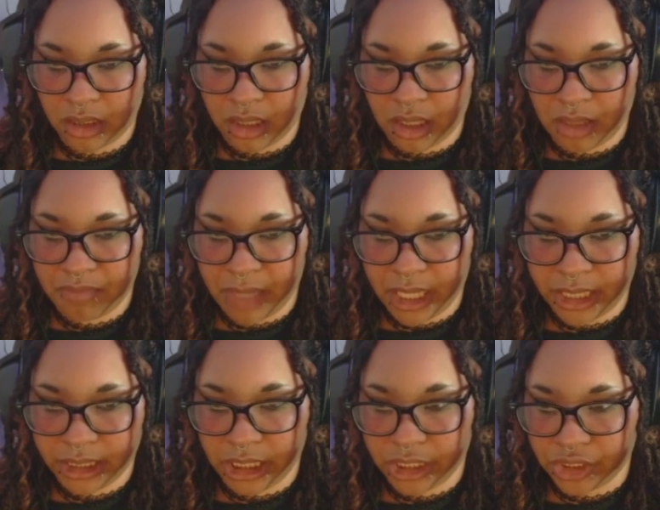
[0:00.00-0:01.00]
and
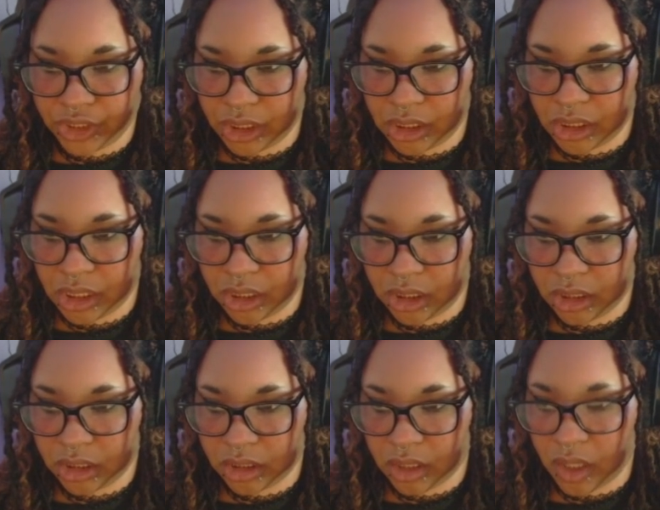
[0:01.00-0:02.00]
meditation?
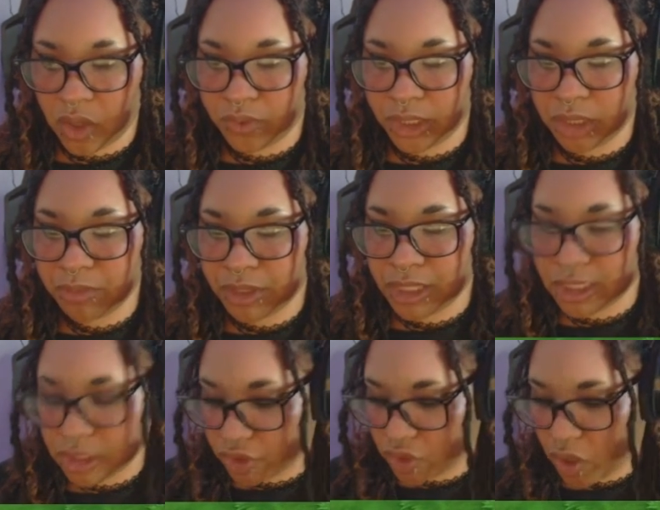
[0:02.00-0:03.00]
Oh, we can put this
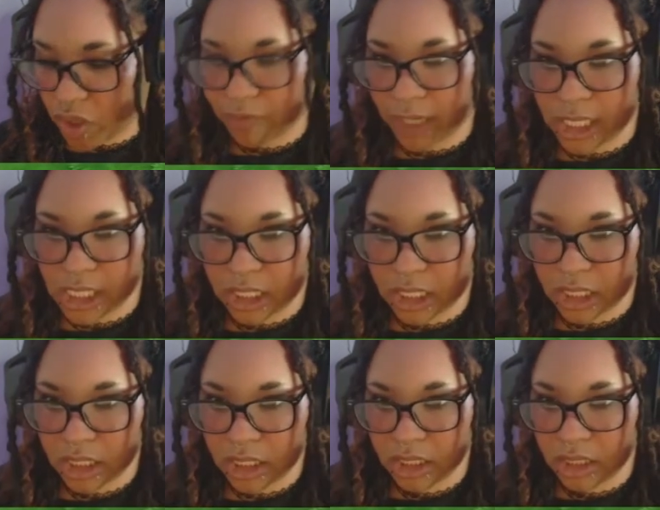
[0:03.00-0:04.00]
guitar right
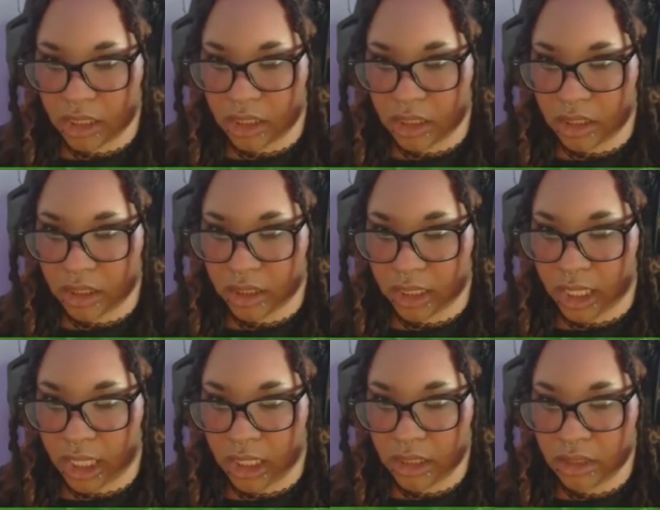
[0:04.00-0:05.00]
here.
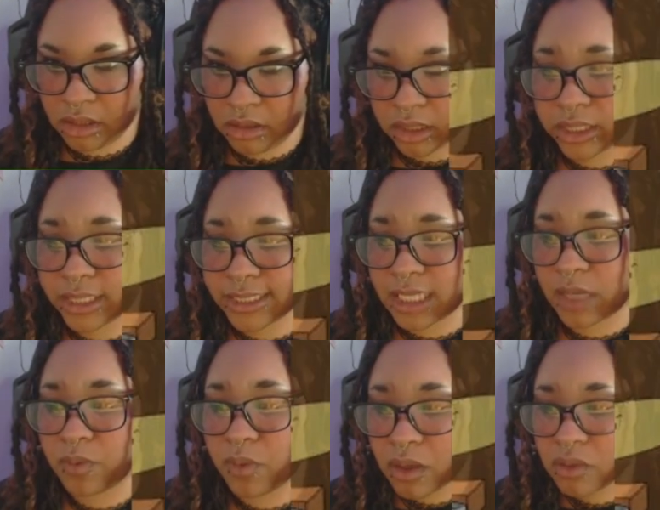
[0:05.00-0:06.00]
Okay. Because I
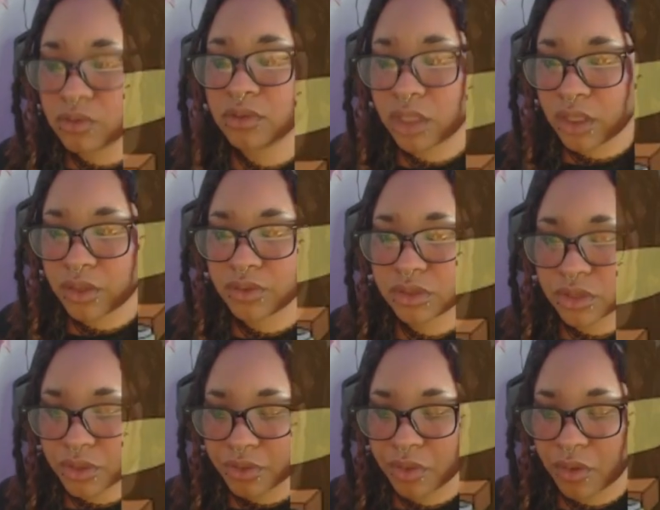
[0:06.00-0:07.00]
won't go
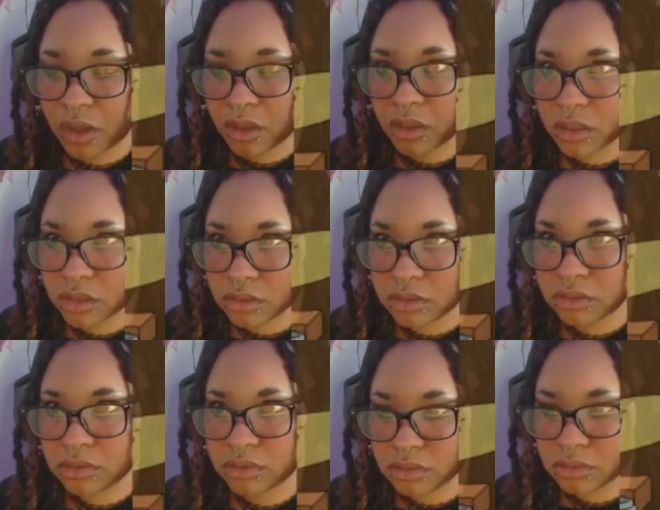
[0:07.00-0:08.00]
solo on
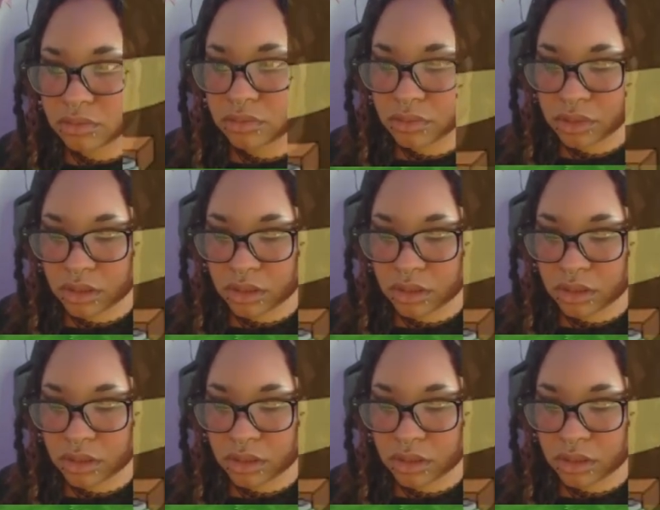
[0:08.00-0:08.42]
you.